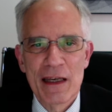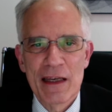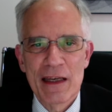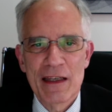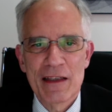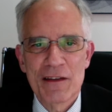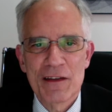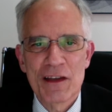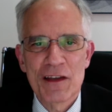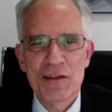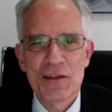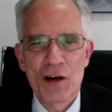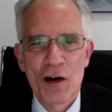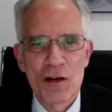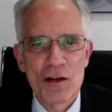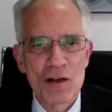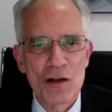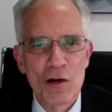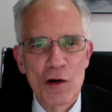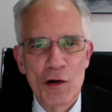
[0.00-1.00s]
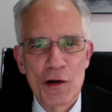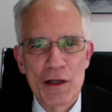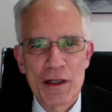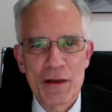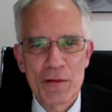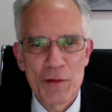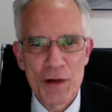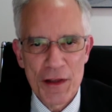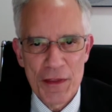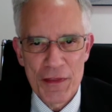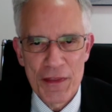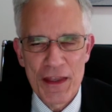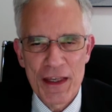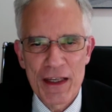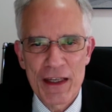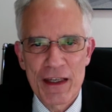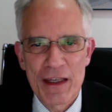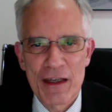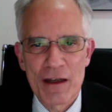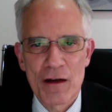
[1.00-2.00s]
in this ongoing
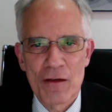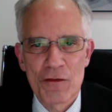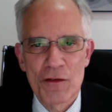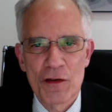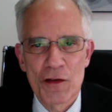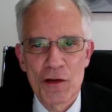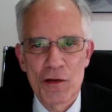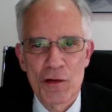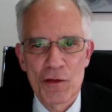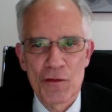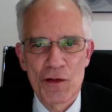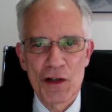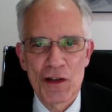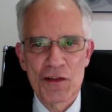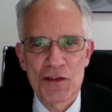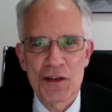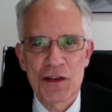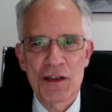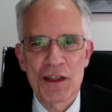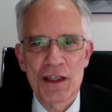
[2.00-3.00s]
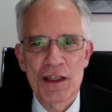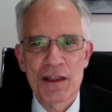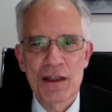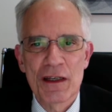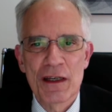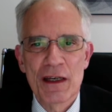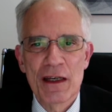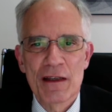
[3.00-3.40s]
rethinking of the university